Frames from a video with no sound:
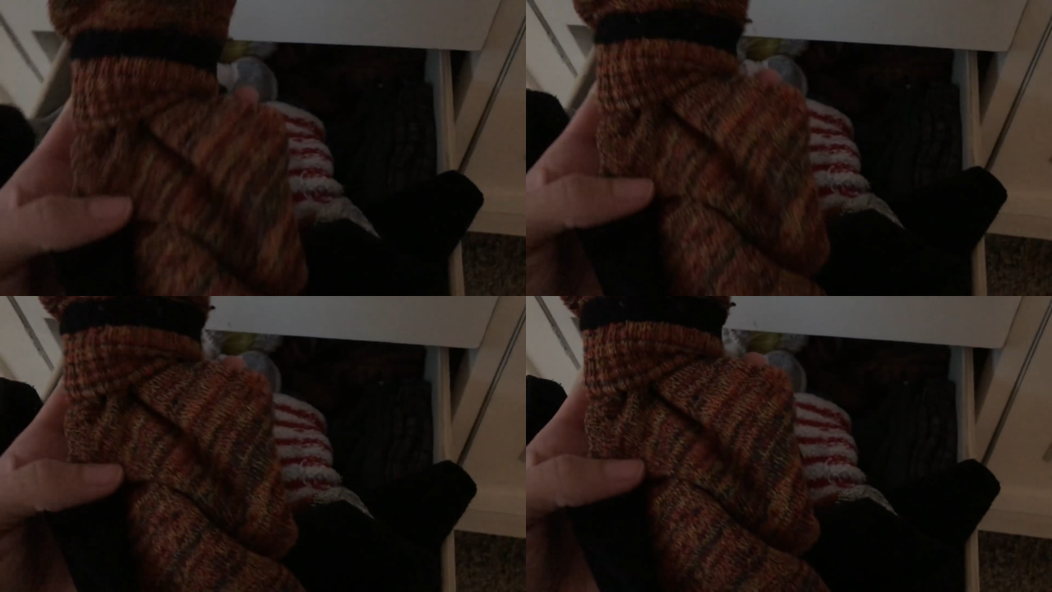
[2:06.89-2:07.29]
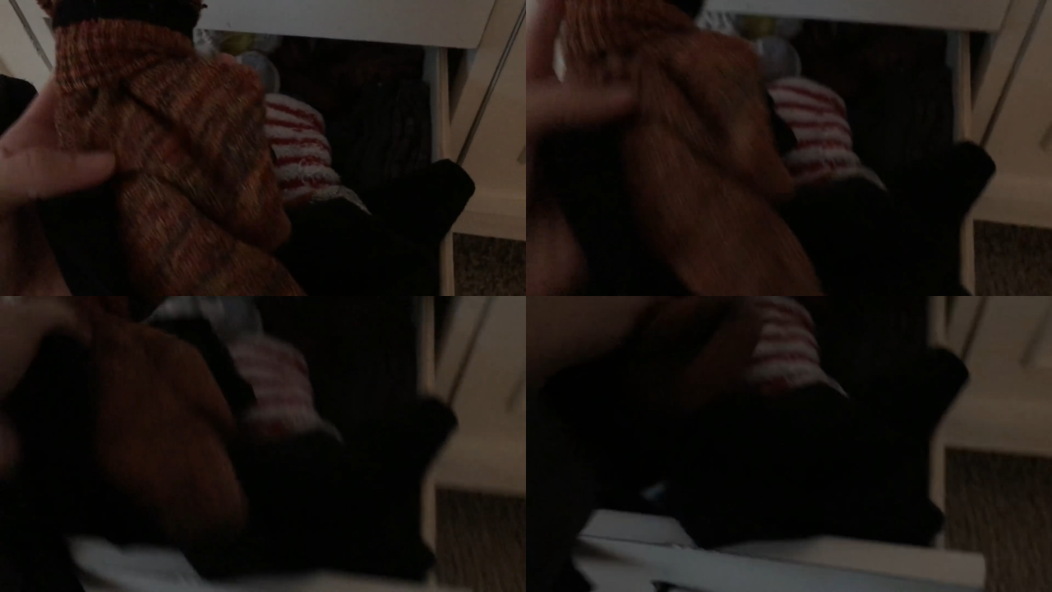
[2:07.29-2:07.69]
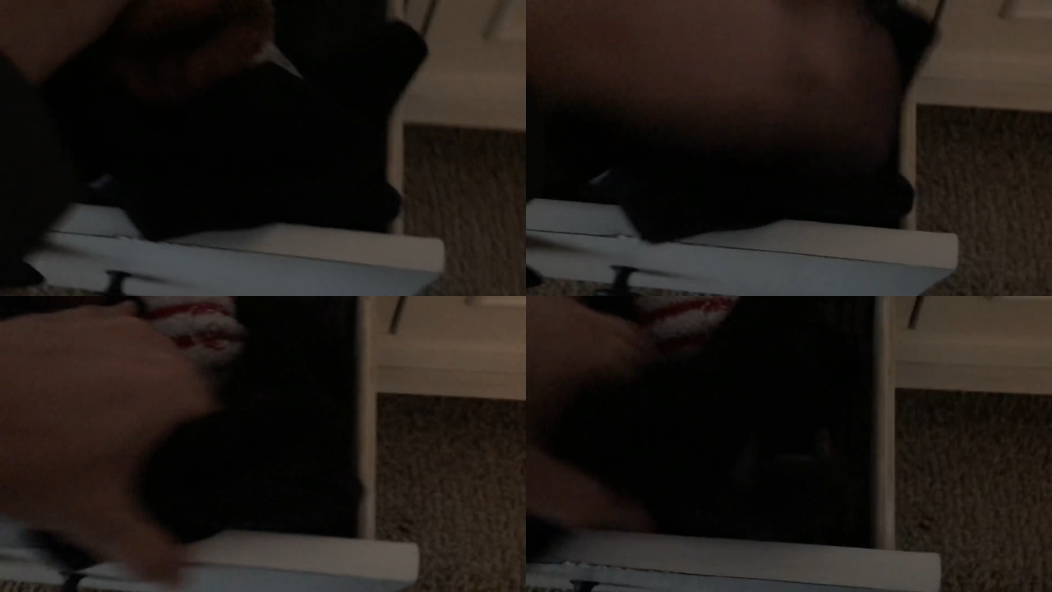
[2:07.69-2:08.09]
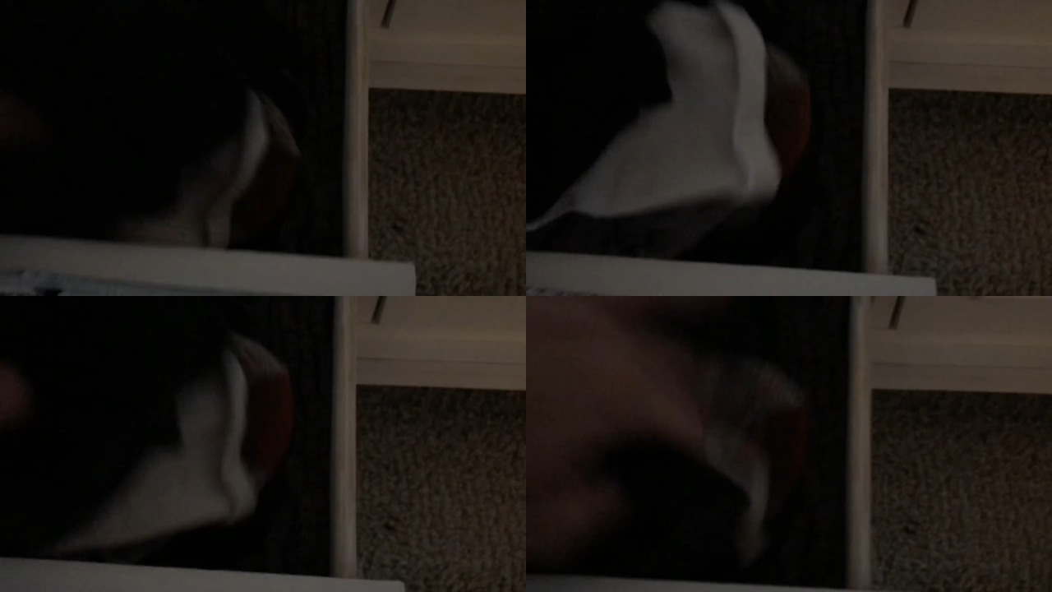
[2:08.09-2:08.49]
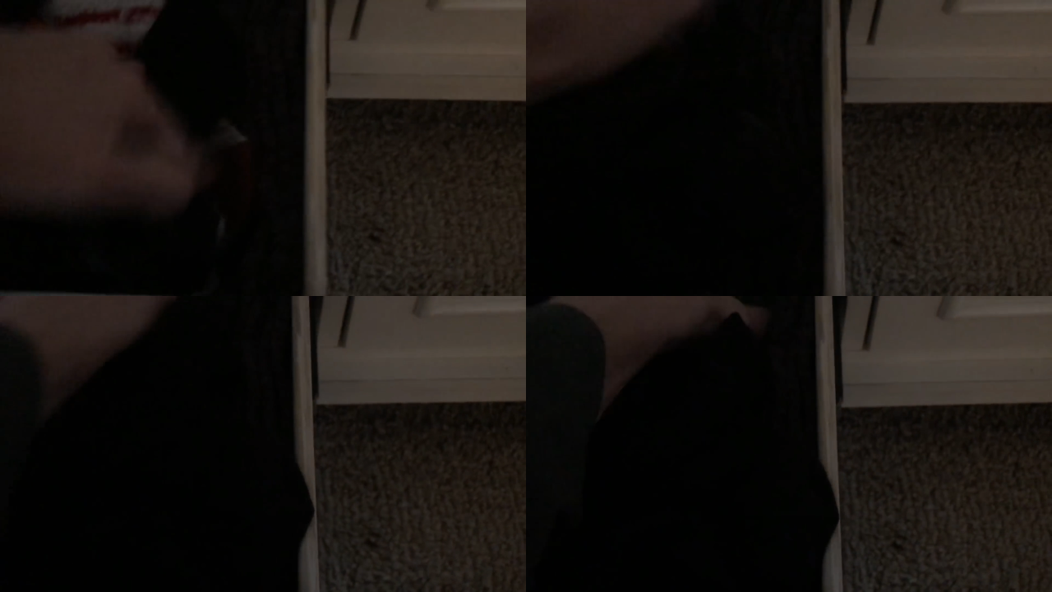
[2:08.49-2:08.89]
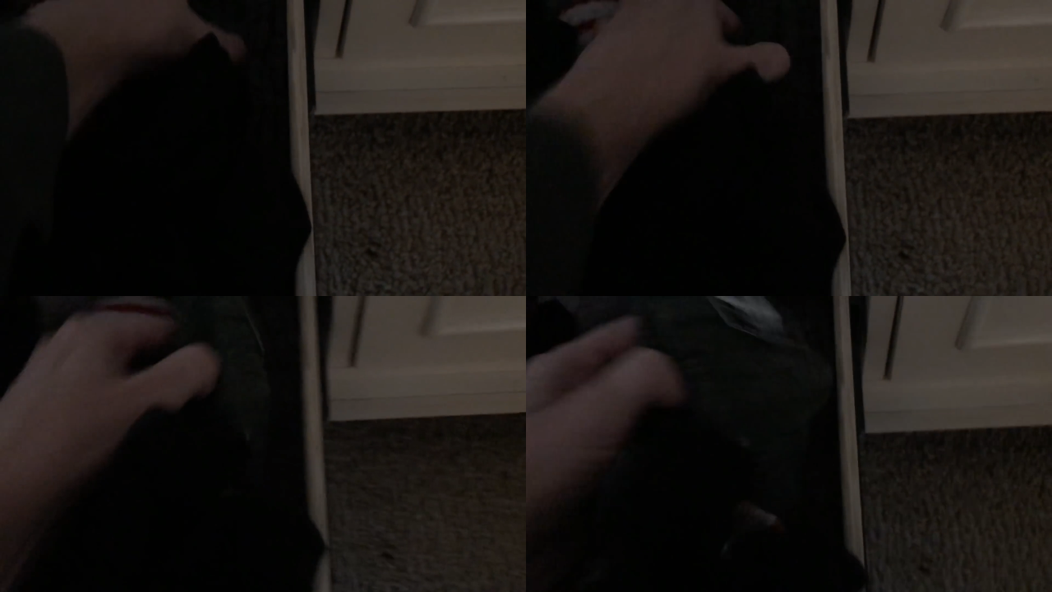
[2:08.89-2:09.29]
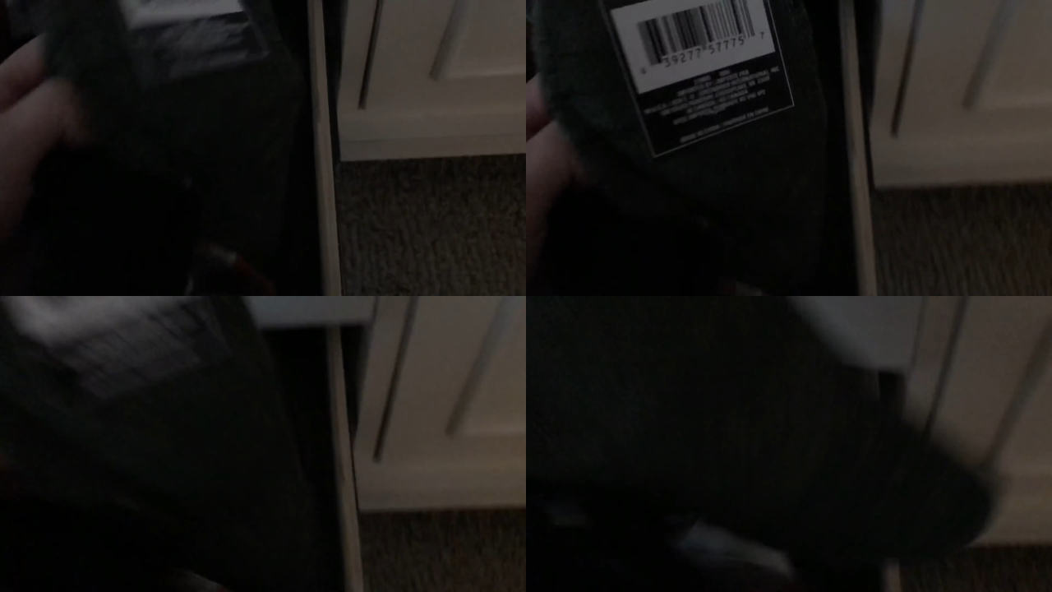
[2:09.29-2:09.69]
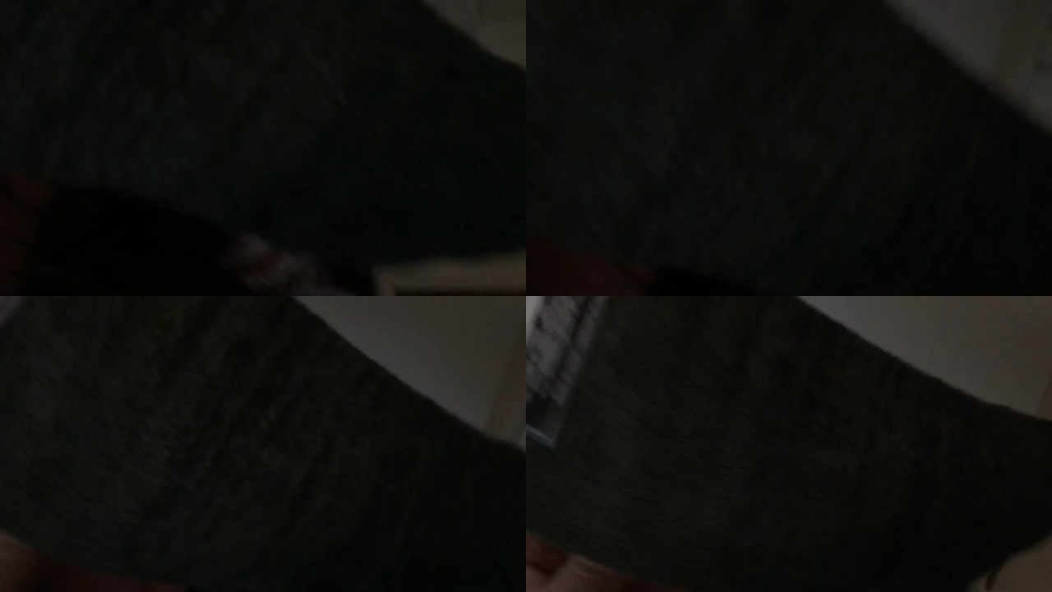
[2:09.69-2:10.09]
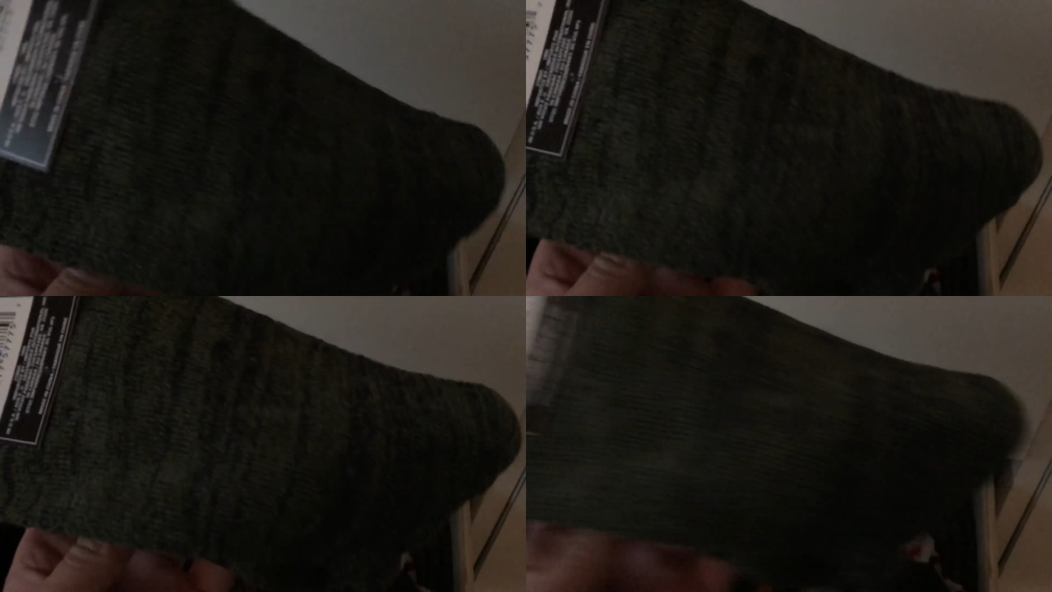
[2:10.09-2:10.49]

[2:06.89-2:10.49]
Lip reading: No face is visible, so there are no lips to read.